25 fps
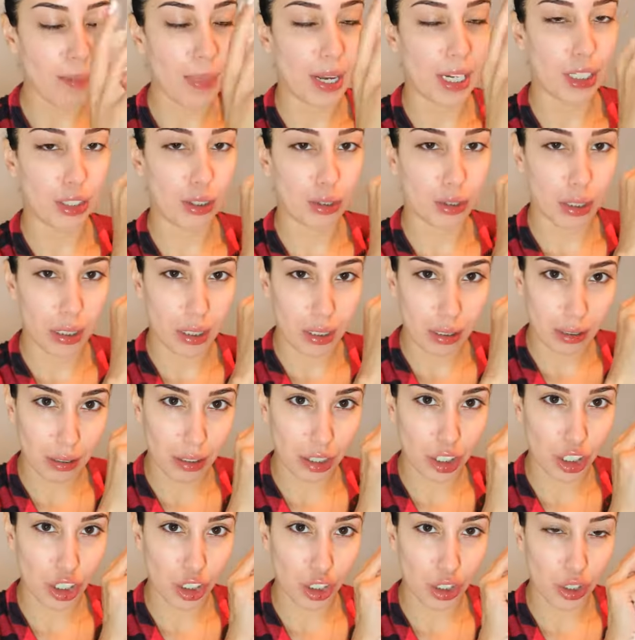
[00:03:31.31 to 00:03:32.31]
make sure to
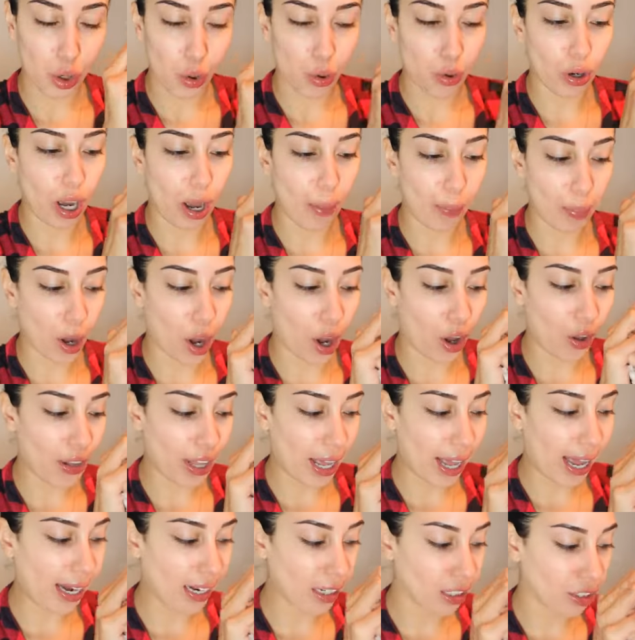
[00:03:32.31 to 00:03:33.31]
soak up all
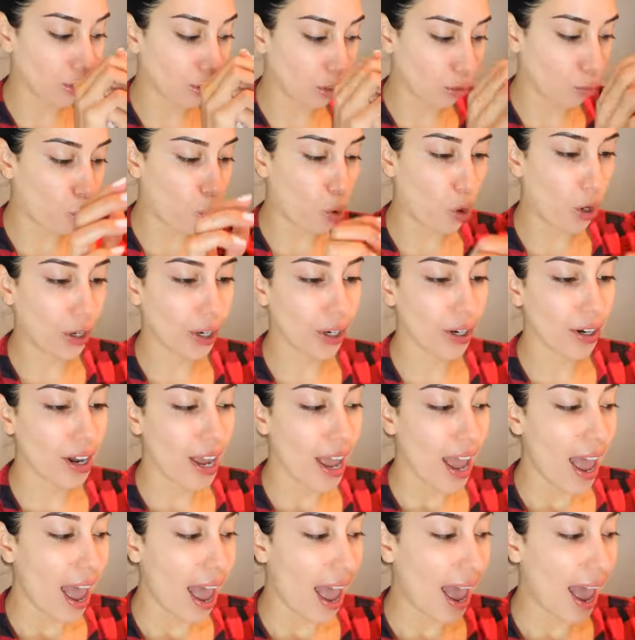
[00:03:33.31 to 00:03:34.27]
the extra water.